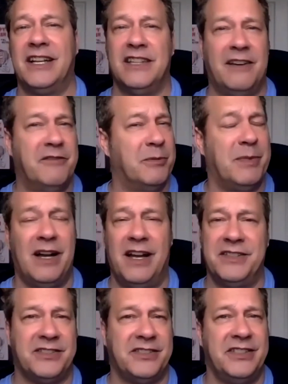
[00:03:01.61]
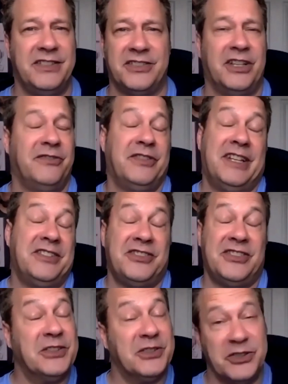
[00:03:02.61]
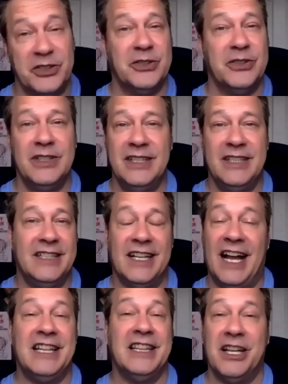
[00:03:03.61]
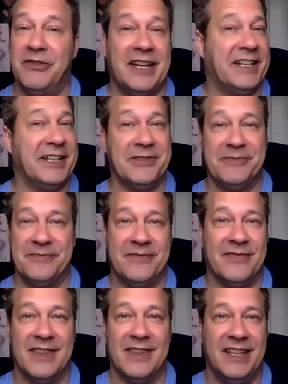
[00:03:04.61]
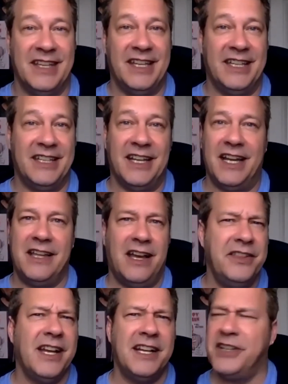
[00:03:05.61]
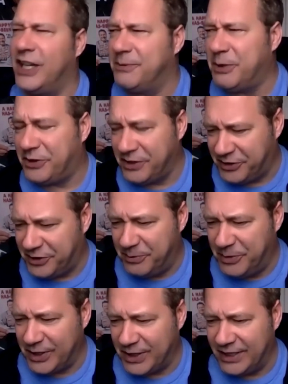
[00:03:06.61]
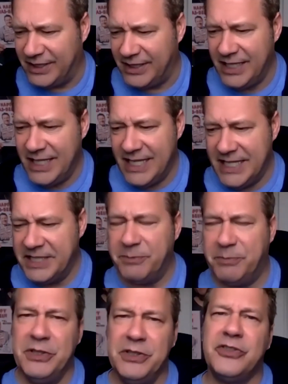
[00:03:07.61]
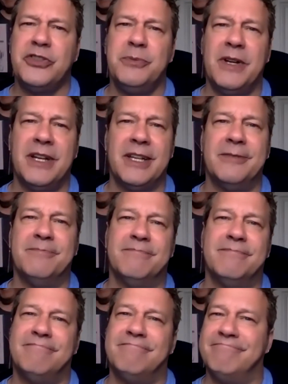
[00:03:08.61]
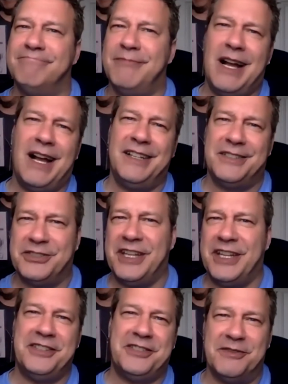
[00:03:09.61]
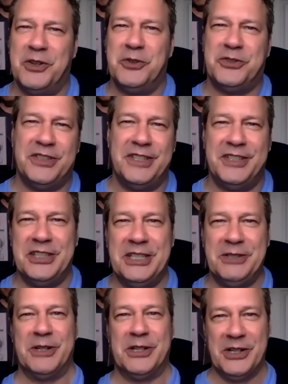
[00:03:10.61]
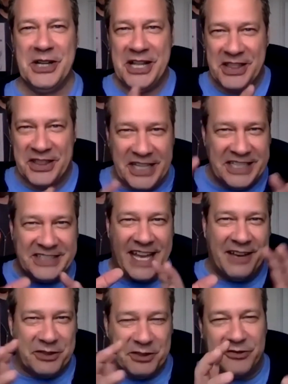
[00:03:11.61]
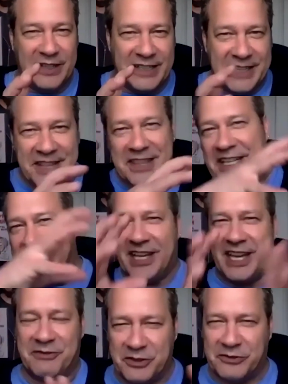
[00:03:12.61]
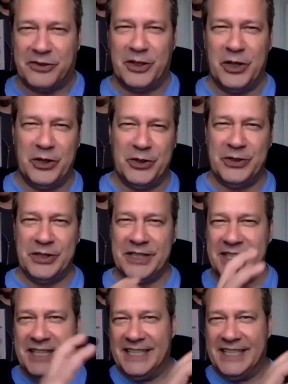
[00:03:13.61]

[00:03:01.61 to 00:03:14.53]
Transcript: I love the behind the scenes stuff, and I still do. I love editing, and I, I think I talk about this in the book. It it appeals to my mild case of OCD where things have to fit and things have to flow and